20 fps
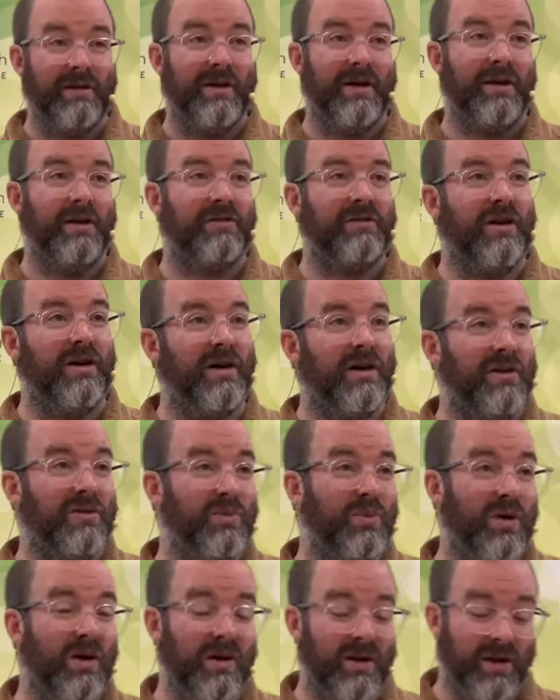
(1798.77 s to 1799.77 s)
and it's
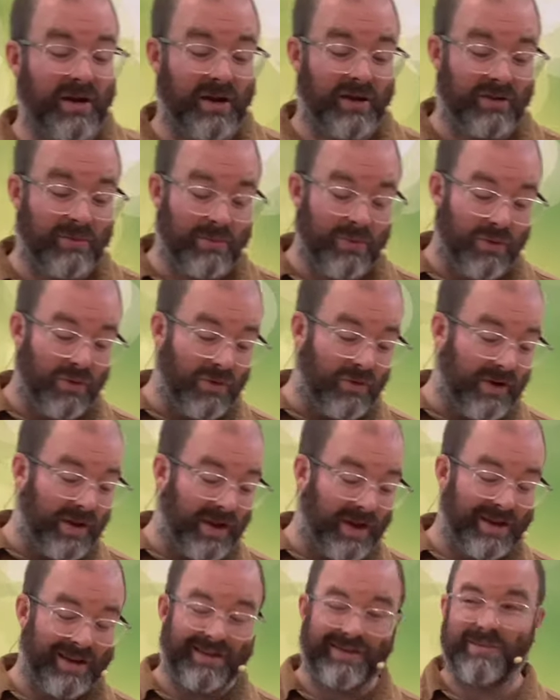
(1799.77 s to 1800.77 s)
hard work and it's boring
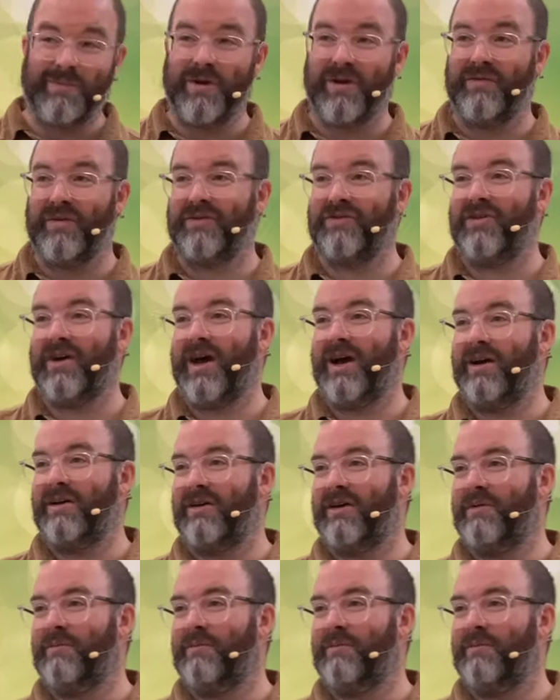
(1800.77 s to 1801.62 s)
and it's a bit of a char,